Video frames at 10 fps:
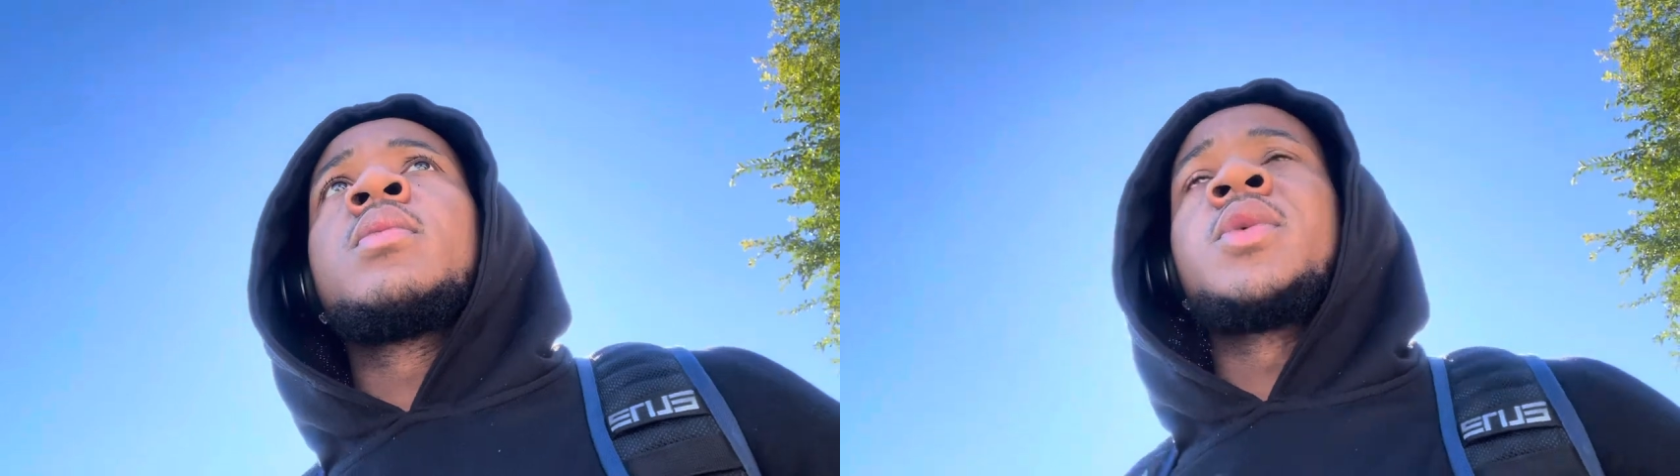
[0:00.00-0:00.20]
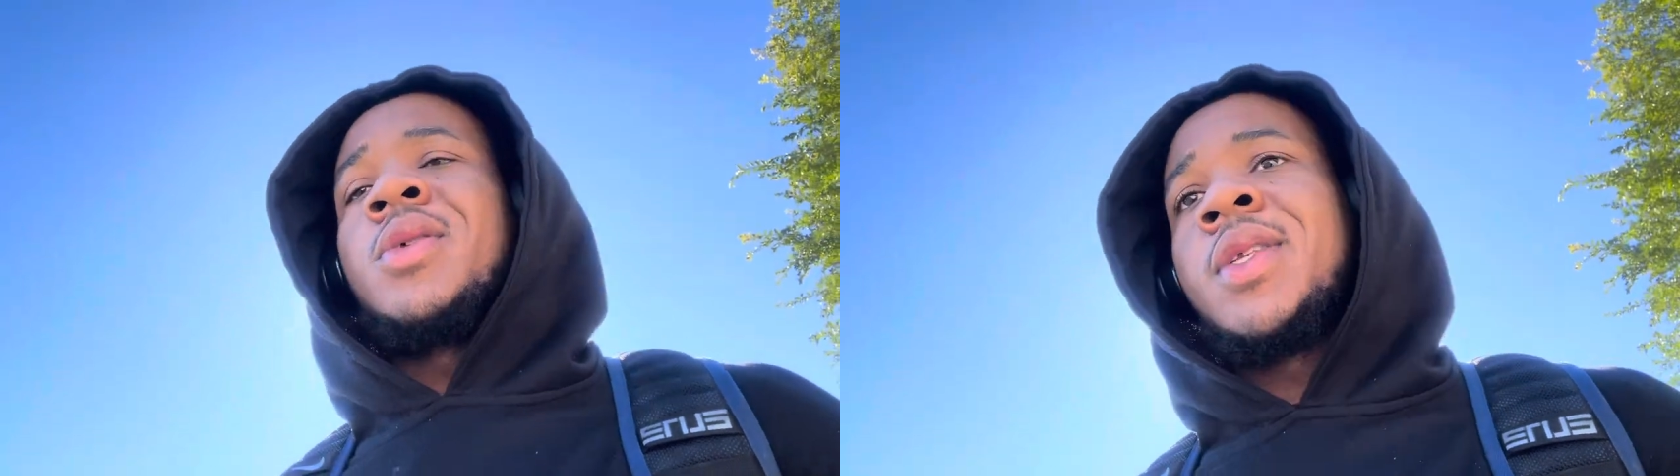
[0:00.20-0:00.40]

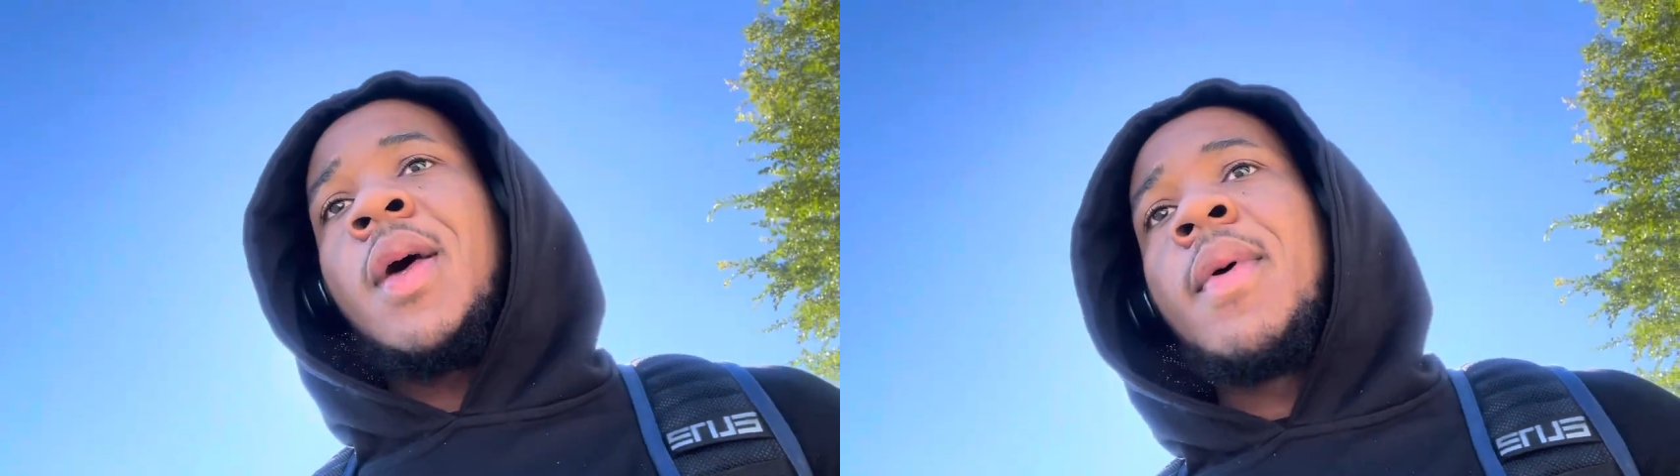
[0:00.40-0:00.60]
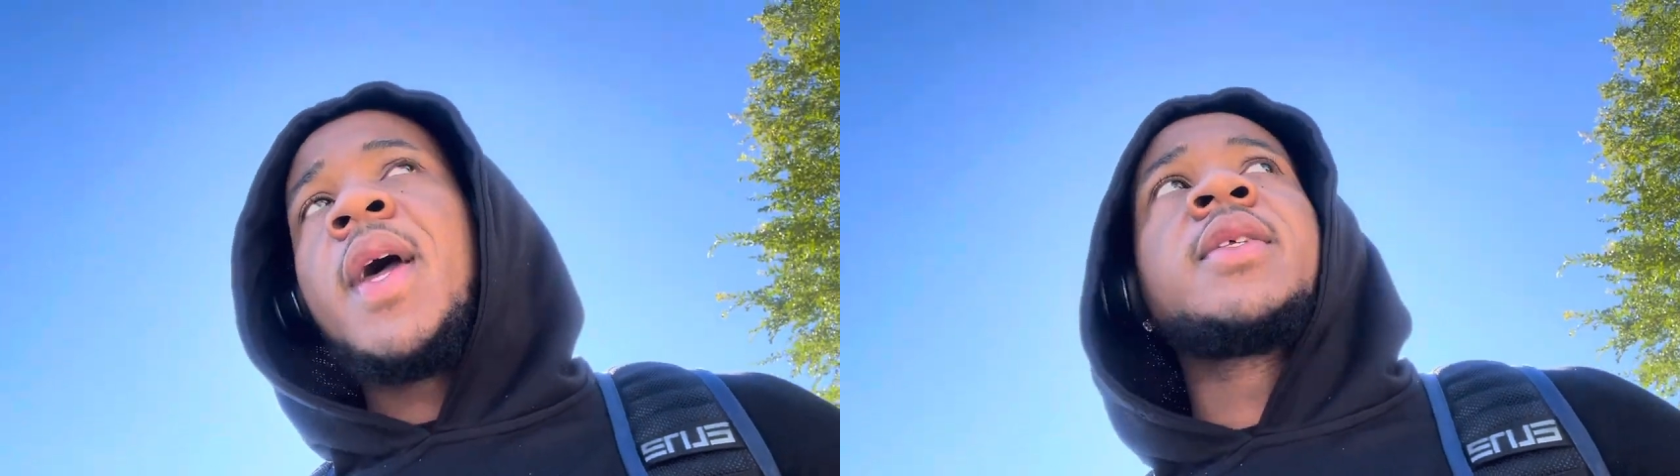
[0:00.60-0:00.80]
So
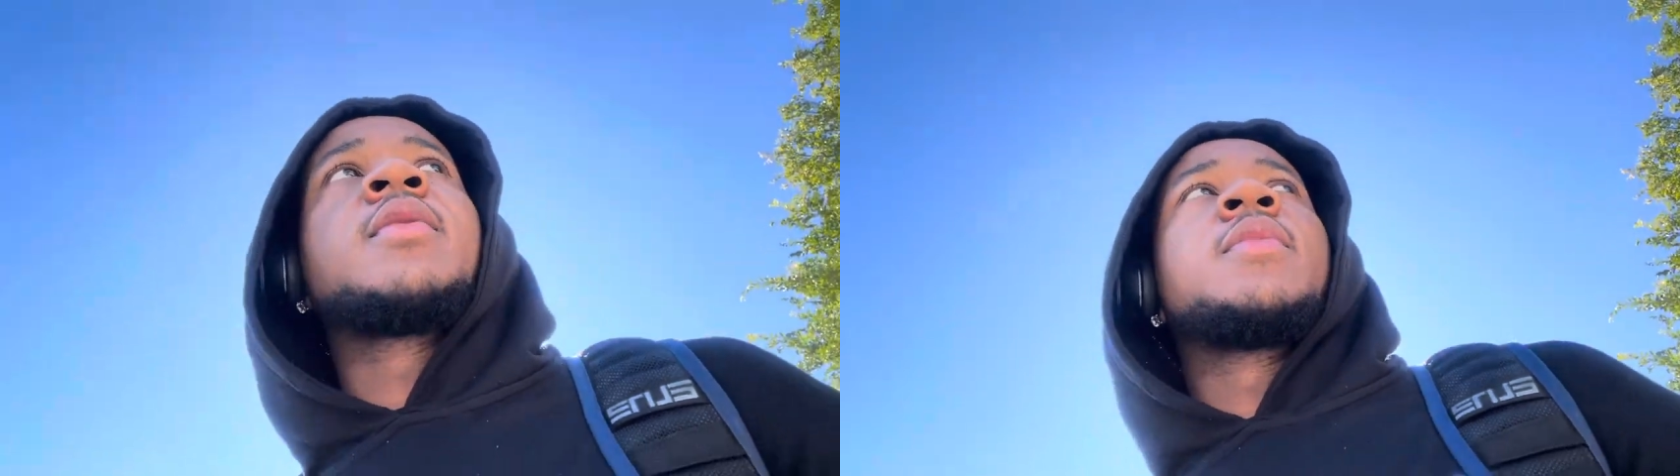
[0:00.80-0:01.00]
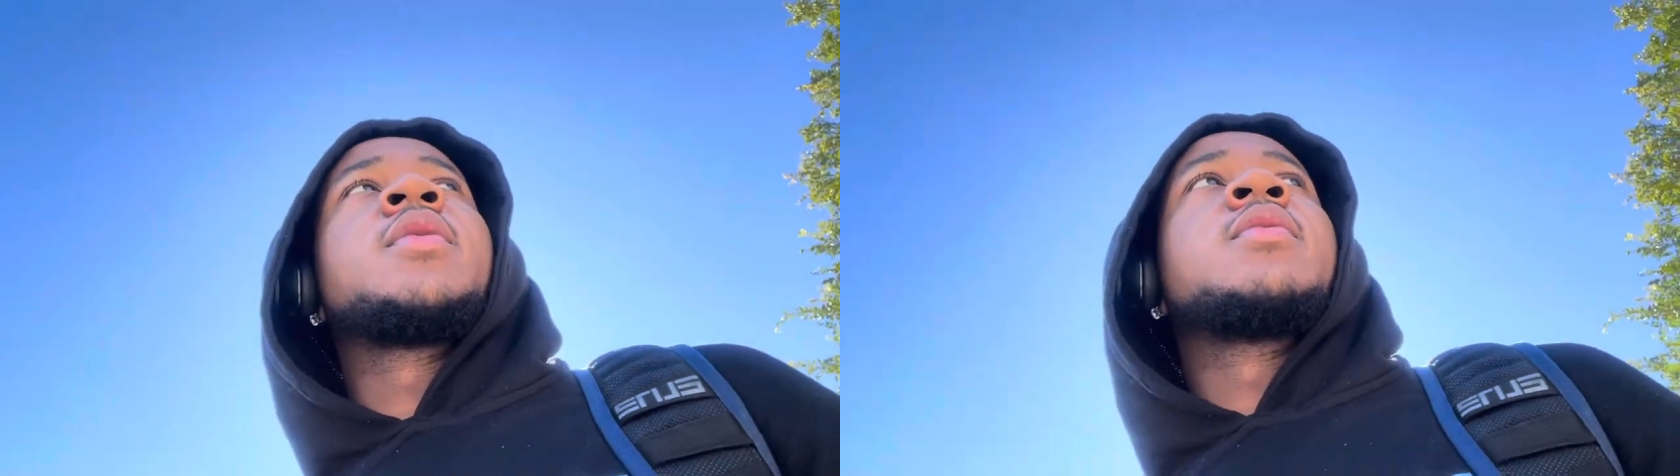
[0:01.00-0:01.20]
stop
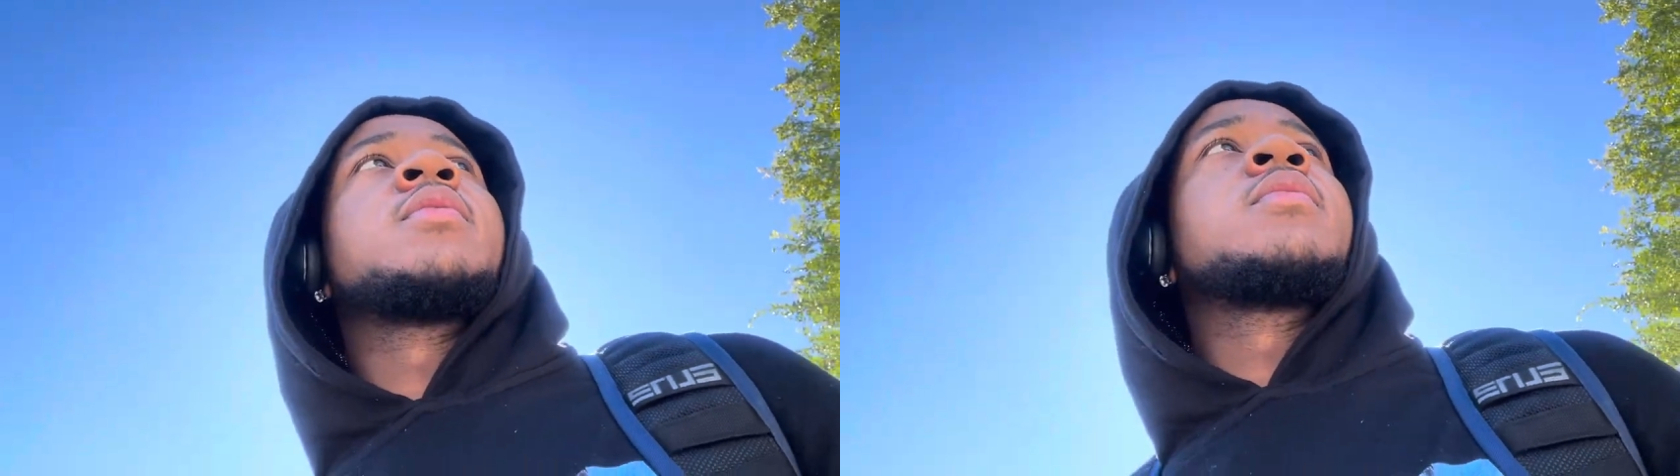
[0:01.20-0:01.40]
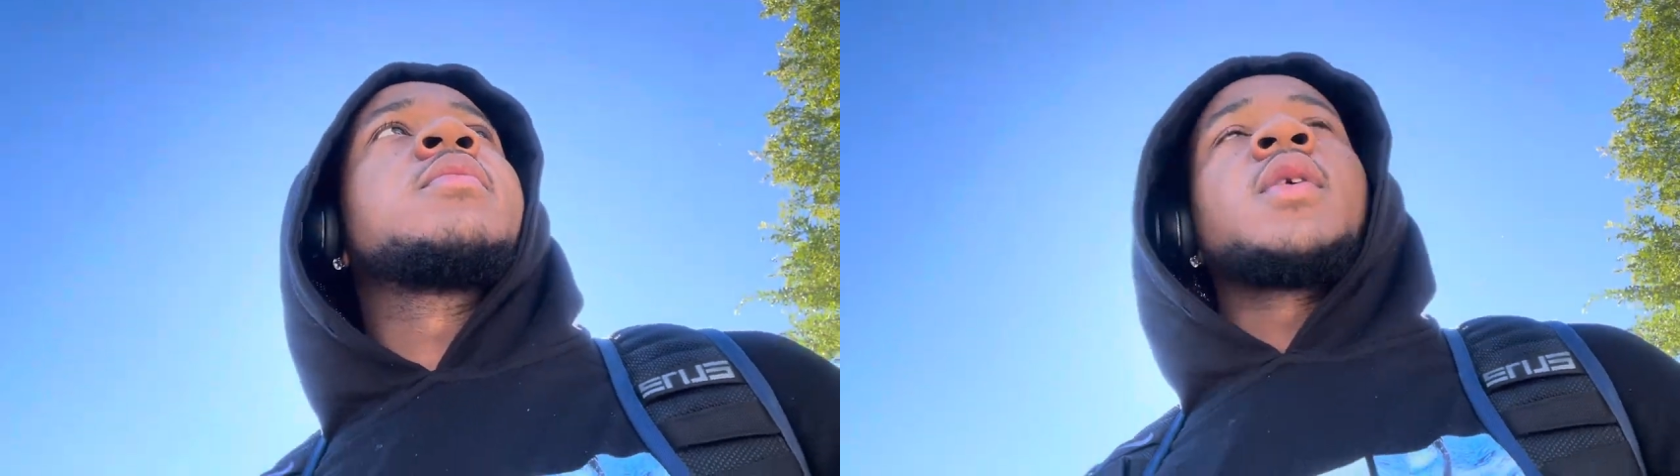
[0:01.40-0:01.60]
asking me.
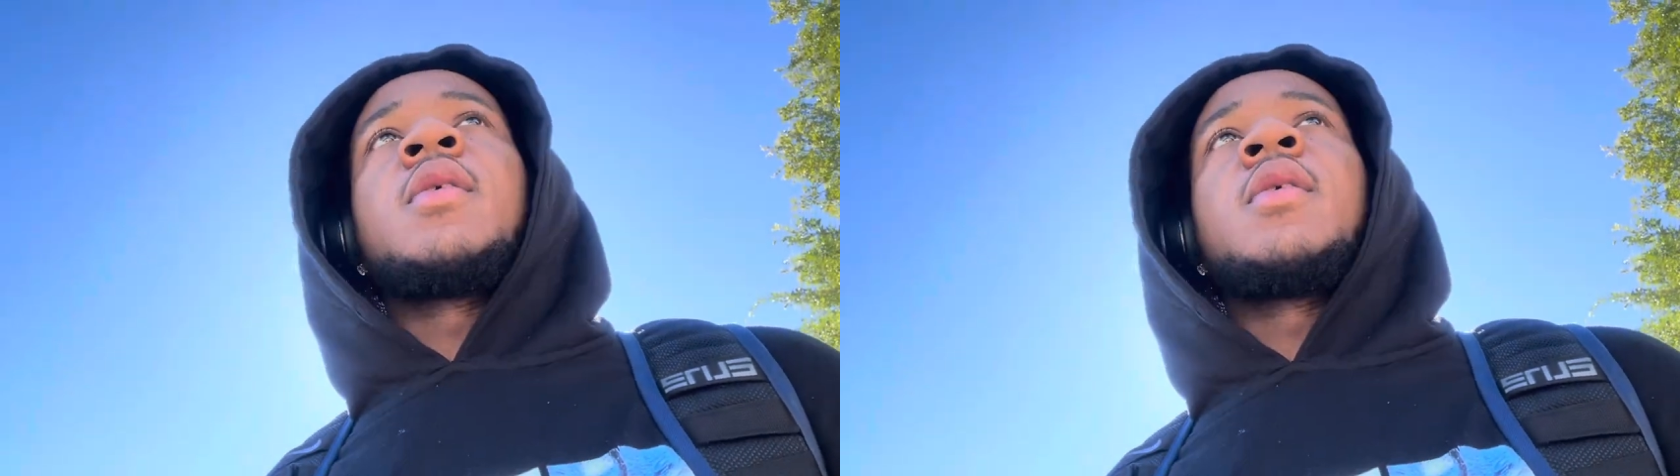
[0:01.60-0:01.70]
I